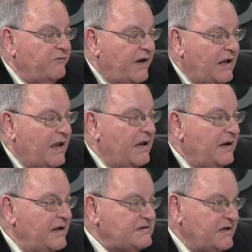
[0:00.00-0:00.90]
had a lot of
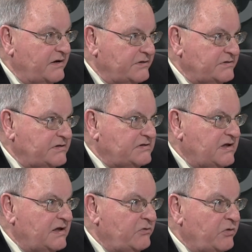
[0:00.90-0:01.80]
naysayers that
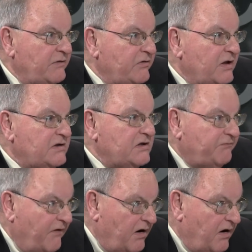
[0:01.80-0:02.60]
said that you wouldn't even get this far.